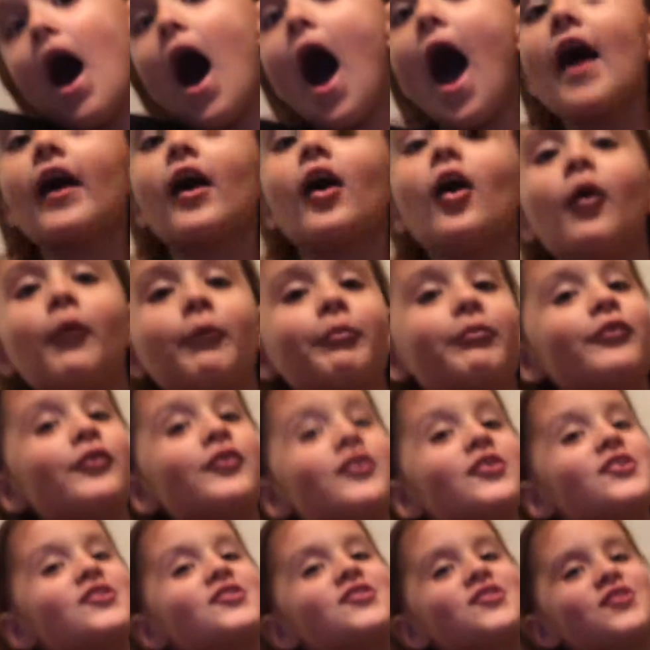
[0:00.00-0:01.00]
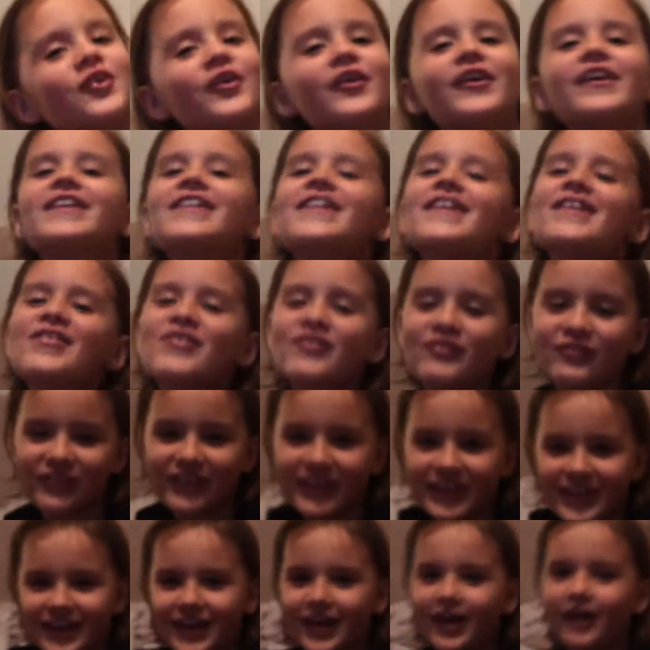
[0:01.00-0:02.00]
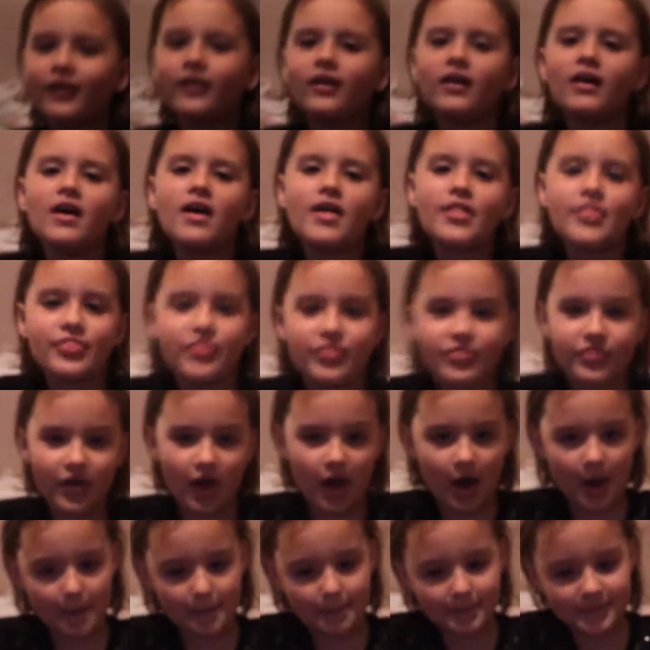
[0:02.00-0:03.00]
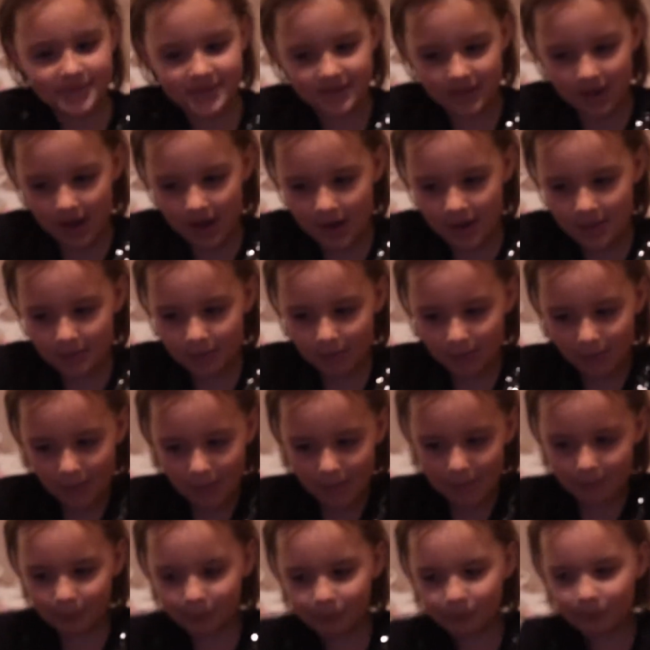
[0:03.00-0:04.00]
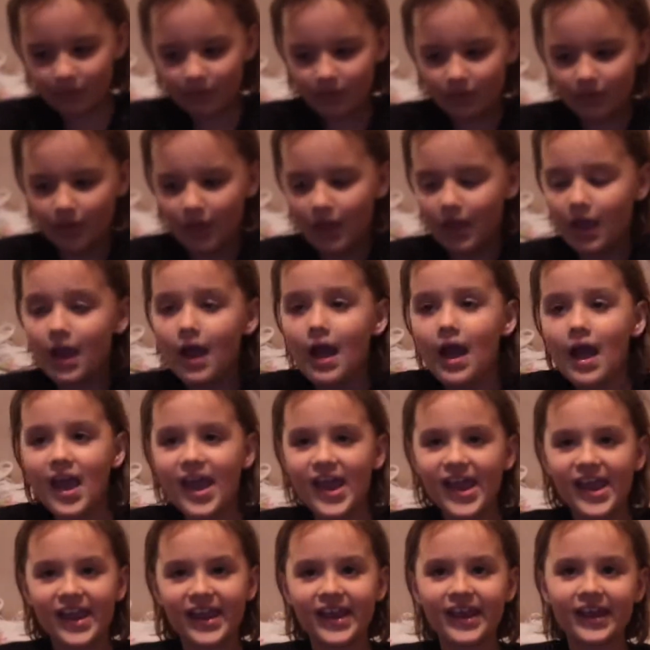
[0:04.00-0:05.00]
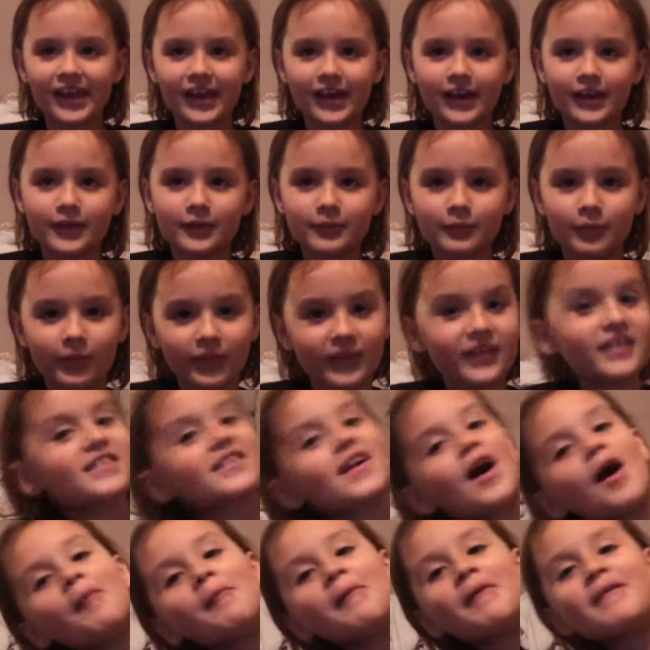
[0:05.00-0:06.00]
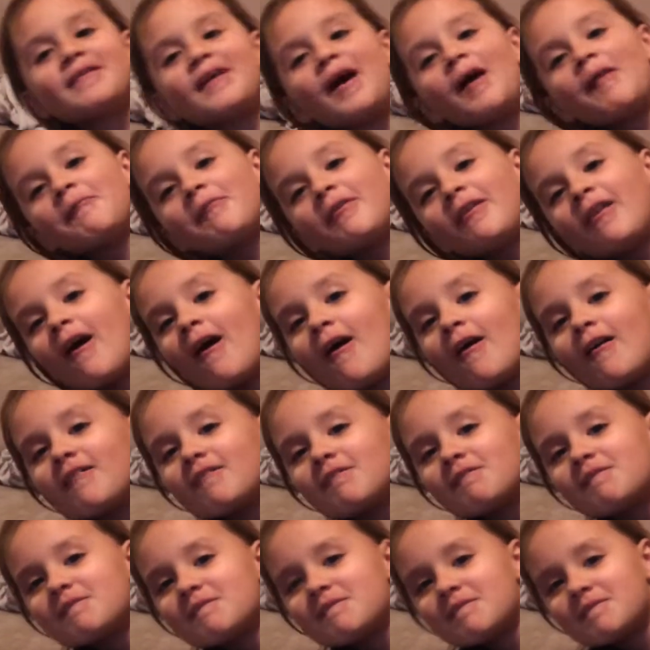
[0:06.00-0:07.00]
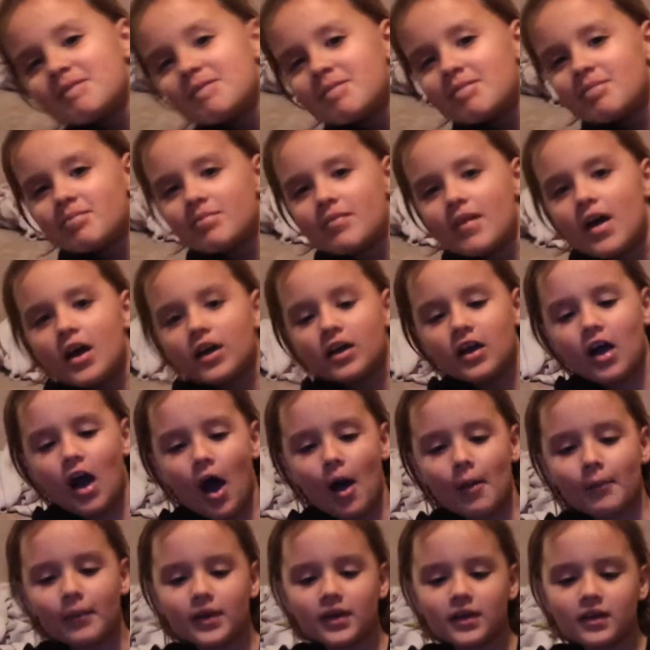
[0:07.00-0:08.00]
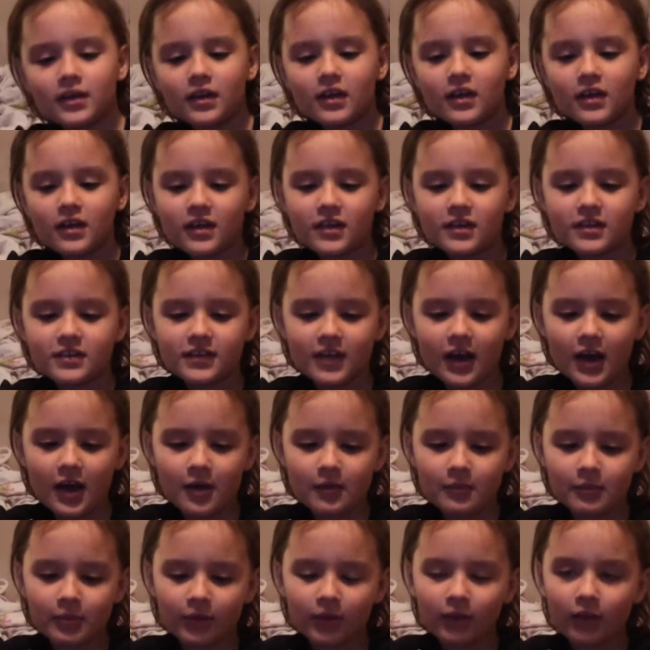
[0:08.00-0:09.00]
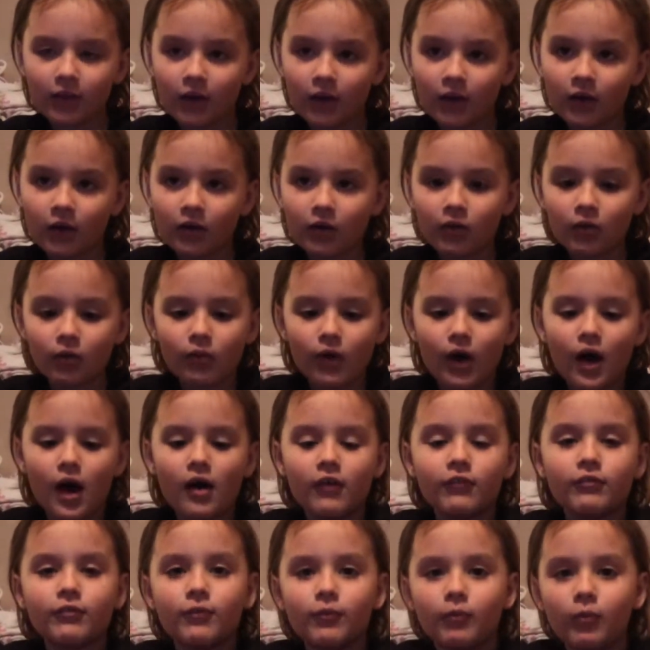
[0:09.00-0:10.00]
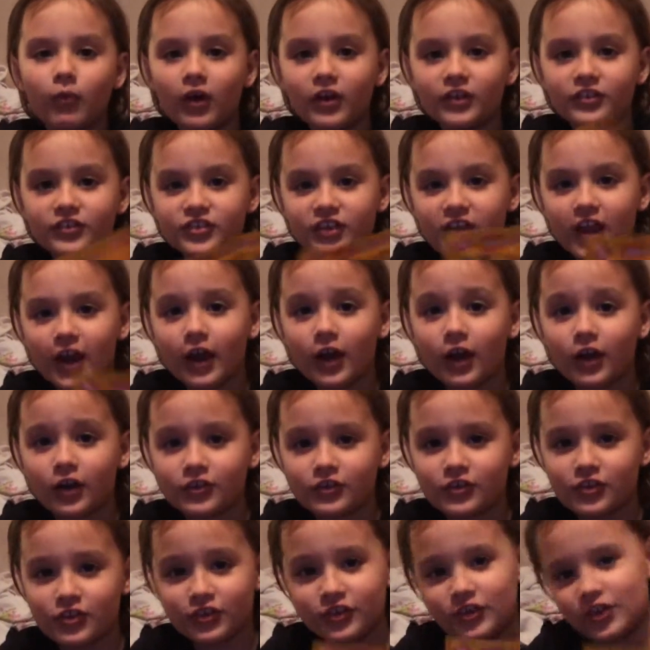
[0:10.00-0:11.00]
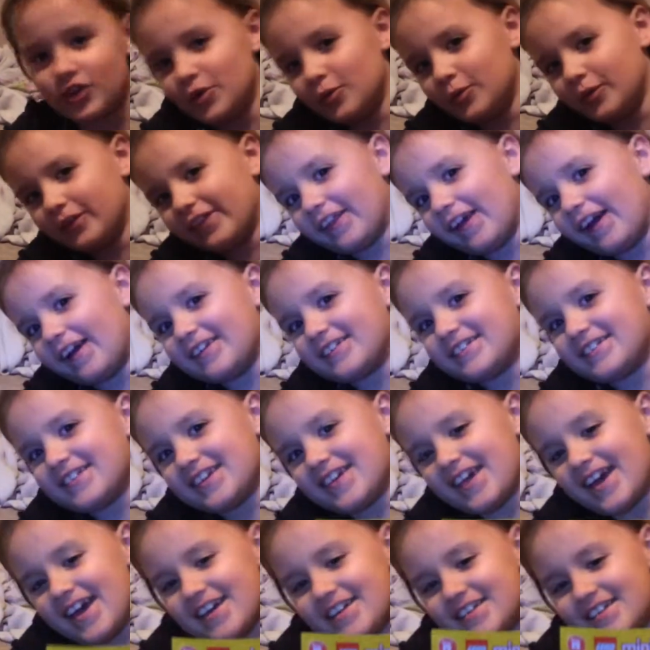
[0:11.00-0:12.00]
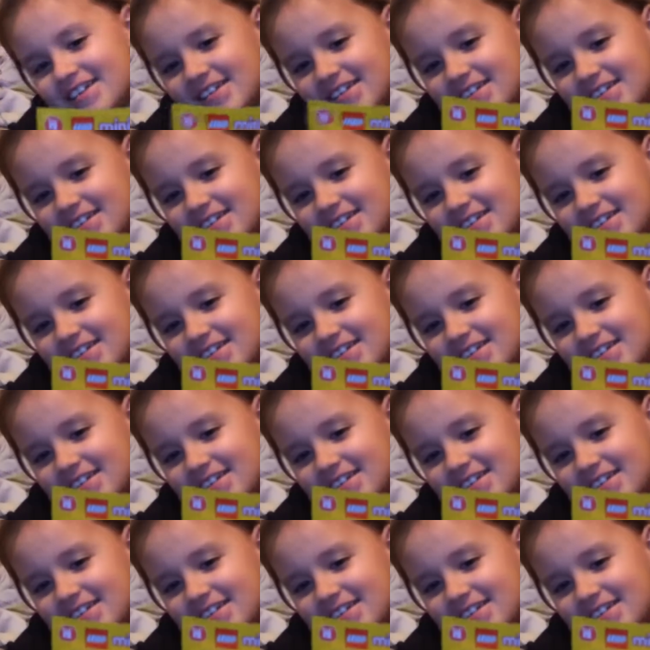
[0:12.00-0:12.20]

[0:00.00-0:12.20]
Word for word: I hope you enjoyed this video. Thumbs up and please comment down below. Comment down below of which character you would like to get.